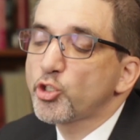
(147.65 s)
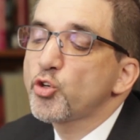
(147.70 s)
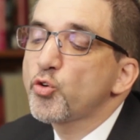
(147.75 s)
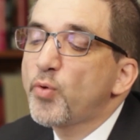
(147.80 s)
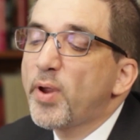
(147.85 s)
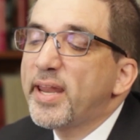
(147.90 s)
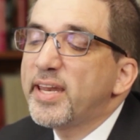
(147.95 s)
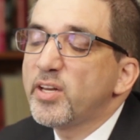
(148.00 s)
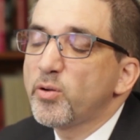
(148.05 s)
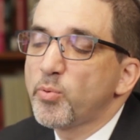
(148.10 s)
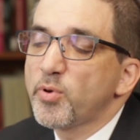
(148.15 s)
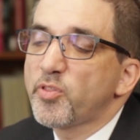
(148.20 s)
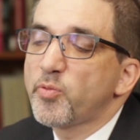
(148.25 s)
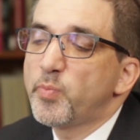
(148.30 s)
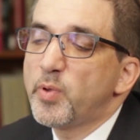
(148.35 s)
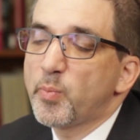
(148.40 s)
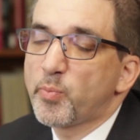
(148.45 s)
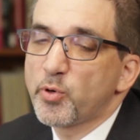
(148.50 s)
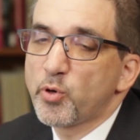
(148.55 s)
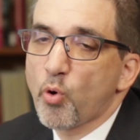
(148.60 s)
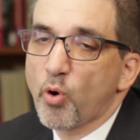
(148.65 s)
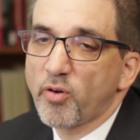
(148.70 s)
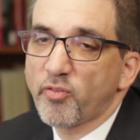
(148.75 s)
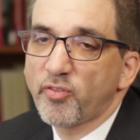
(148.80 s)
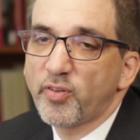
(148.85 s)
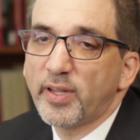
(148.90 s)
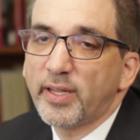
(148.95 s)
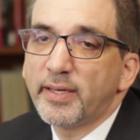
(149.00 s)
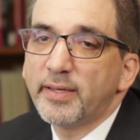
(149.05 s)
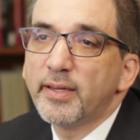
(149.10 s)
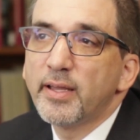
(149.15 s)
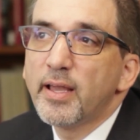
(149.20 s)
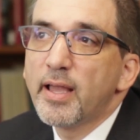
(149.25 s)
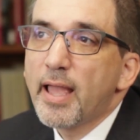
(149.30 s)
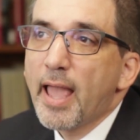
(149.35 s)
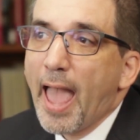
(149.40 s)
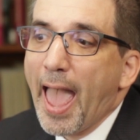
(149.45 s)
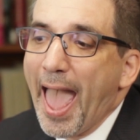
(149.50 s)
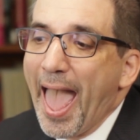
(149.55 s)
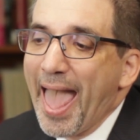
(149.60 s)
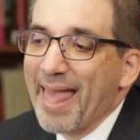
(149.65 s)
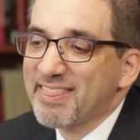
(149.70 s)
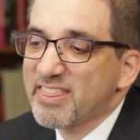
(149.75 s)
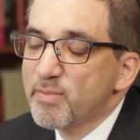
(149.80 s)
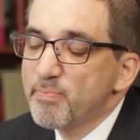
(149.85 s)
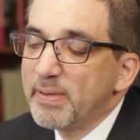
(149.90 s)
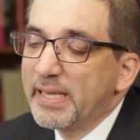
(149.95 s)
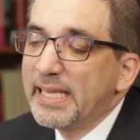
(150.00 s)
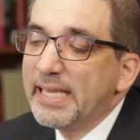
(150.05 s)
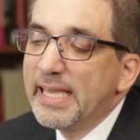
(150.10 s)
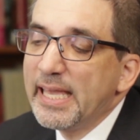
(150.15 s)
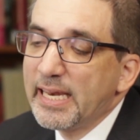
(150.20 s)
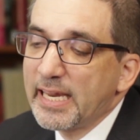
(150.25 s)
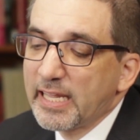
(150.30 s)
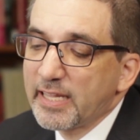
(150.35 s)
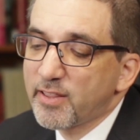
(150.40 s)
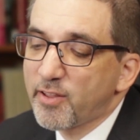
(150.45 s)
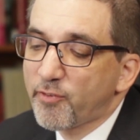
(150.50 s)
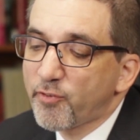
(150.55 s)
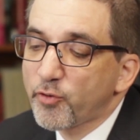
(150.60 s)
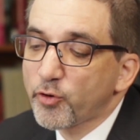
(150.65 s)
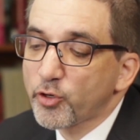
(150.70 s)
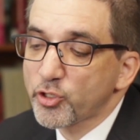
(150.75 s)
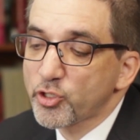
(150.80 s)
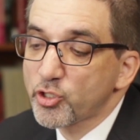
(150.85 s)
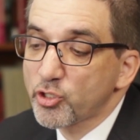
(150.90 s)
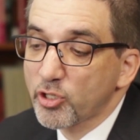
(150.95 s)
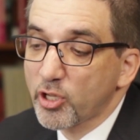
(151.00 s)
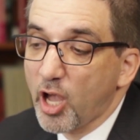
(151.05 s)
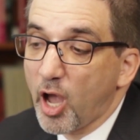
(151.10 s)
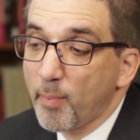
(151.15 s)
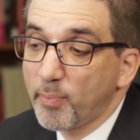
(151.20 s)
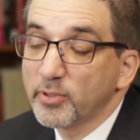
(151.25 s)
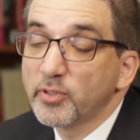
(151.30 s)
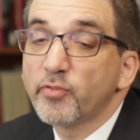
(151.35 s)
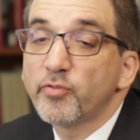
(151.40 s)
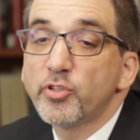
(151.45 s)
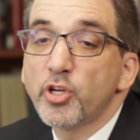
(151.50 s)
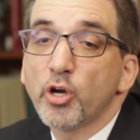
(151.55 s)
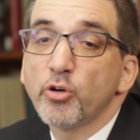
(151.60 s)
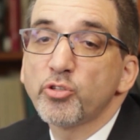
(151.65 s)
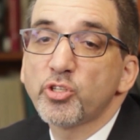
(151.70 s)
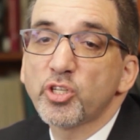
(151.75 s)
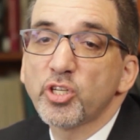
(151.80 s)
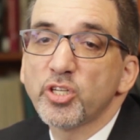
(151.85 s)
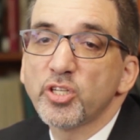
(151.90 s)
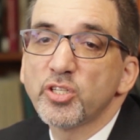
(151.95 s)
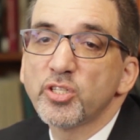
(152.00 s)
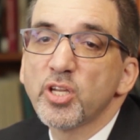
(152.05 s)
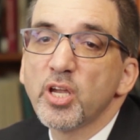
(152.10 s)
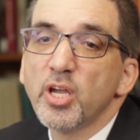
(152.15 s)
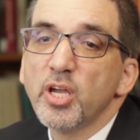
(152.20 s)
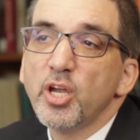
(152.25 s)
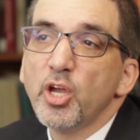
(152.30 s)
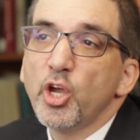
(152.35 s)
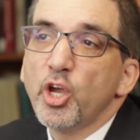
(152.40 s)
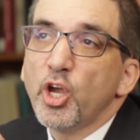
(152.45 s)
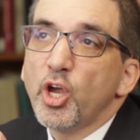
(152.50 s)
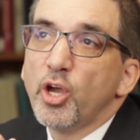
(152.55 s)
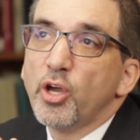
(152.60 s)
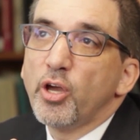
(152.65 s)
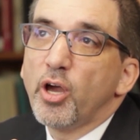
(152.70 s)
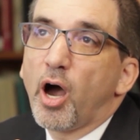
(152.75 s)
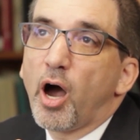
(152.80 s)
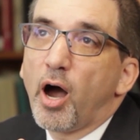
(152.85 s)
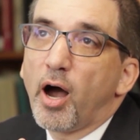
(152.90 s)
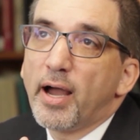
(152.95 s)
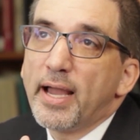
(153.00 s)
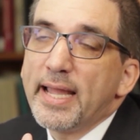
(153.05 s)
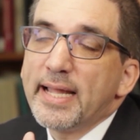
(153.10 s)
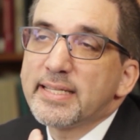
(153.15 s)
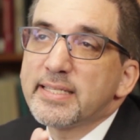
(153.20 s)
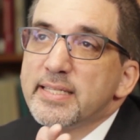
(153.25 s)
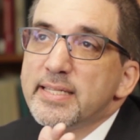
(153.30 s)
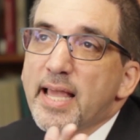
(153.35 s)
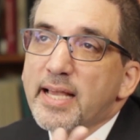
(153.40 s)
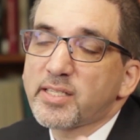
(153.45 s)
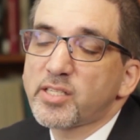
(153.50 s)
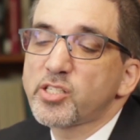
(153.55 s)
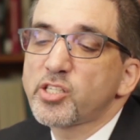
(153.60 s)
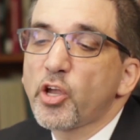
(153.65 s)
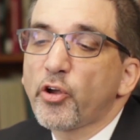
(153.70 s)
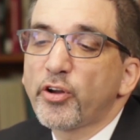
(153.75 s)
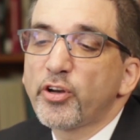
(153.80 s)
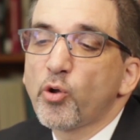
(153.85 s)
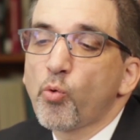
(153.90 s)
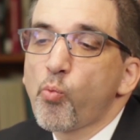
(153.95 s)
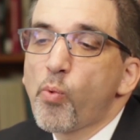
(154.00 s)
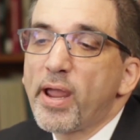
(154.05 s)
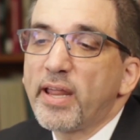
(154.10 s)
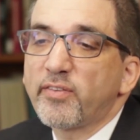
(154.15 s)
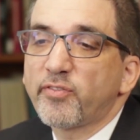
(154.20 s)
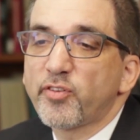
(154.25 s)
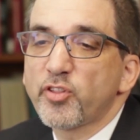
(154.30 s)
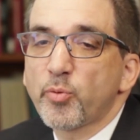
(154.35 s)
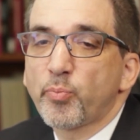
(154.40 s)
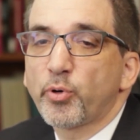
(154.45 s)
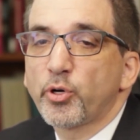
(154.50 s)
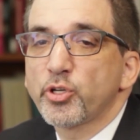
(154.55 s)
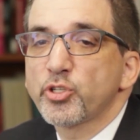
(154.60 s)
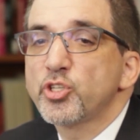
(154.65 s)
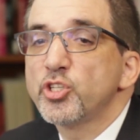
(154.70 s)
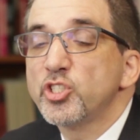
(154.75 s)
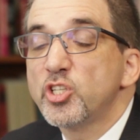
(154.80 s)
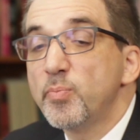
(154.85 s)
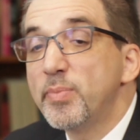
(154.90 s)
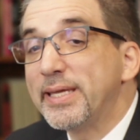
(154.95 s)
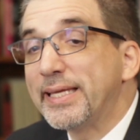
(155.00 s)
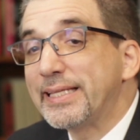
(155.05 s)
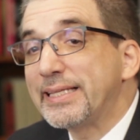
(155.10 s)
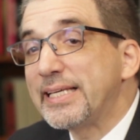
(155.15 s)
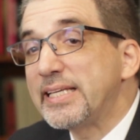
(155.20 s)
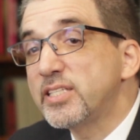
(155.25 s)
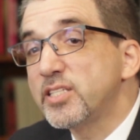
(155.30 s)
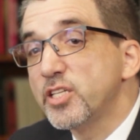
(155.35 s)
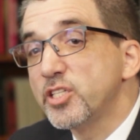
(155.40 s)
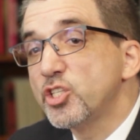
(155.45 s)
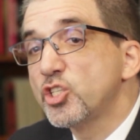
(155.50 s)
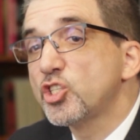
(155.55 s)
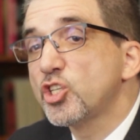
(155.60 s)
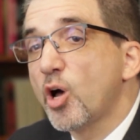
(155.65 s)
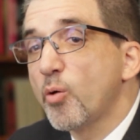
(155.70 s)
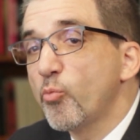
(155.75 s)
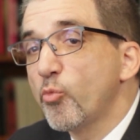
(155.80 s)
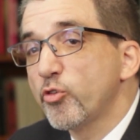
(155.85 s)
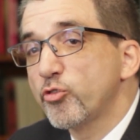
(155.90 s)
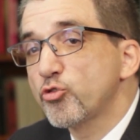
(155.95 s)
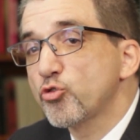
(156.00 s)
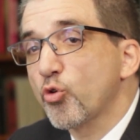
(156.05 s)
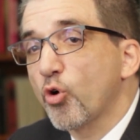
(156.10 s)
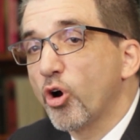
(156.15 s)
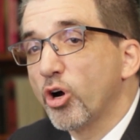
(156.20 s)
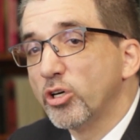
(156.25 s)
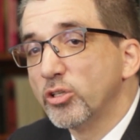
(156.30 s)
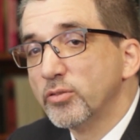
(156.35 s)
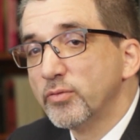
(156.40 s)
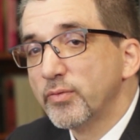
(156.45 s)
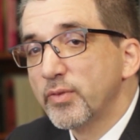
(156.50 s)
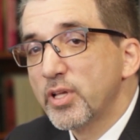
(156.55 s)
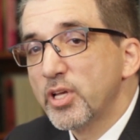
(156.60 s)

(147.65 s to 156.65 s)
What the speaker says: are treated with buprenorphine, at the beginning, the first couple of doses, it's necessary to wait for the person to be at least in some withdrawal.